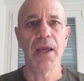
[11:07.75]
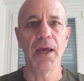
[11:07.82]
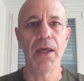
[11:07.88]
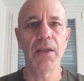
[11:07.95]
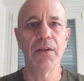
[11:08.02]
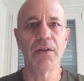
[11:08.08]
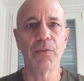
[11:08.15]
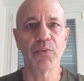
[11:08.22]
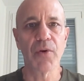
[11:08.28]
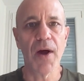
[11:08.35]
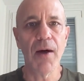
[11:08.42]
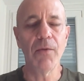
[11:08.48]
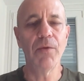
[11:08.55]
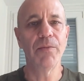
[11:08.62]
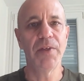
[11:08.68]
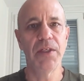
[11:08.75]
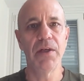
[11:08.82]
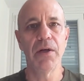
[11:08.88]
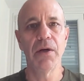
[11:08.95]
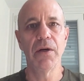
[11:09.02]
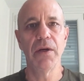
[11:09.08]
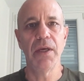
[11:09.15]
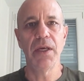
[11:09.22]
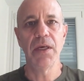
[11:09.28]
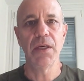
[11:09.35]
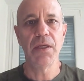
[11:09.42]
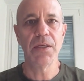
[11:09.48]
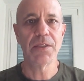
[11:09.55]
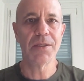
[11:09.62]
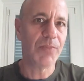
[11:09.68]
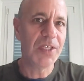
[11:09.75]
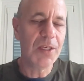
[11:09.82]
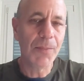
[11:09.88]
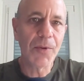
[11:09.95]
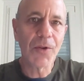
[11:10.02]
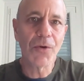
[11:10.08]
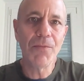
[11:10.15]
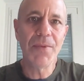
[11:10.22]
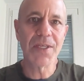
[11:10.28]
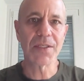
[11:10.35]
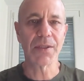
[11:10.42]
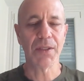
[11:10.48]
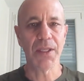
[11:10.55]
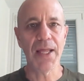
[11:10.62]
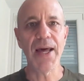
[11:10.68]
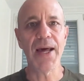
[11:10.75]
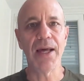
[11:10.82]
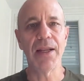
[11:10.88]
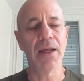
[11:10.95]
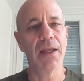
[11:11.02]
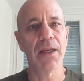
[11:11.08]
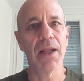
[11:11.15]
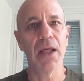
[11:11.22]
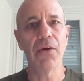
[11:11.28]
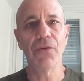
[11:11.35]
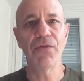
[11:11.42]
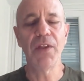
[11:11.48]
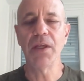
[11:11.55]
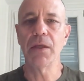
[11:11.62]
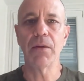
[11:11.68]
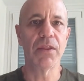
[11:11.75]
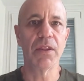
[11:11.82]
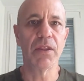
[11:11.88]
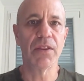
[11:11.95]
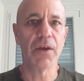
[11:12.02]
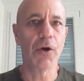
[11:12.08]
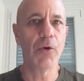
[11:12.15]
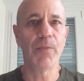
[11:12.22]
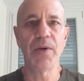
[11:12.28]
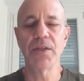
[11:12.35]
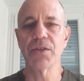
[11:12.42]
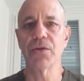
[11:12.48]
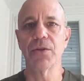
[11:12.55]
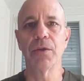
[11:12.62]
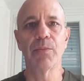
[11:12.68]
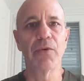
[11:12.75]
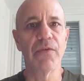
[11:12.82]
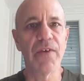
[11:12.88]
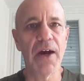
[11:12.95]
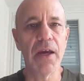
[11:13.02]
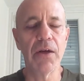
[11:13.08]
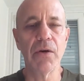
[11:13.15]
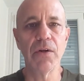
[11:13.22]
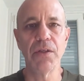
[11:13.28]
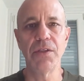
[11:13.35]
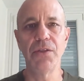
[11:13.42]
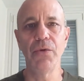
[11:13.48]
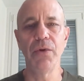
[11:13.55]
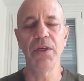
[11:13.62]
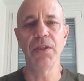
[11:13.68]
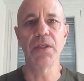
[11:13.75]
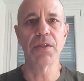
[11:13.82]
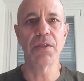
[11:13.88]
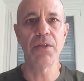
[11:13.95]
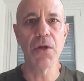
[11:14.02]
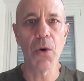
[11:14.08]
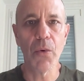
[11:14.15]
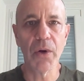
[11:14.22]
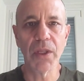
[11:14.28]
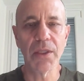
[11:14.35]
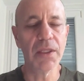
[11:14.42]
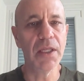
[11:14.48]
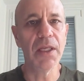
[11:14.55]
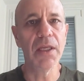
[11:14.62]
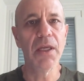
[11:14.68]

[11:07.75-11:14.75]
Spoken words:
And the problem here is people are misled, and I don't think the therapist or the provider is doing this knowingly.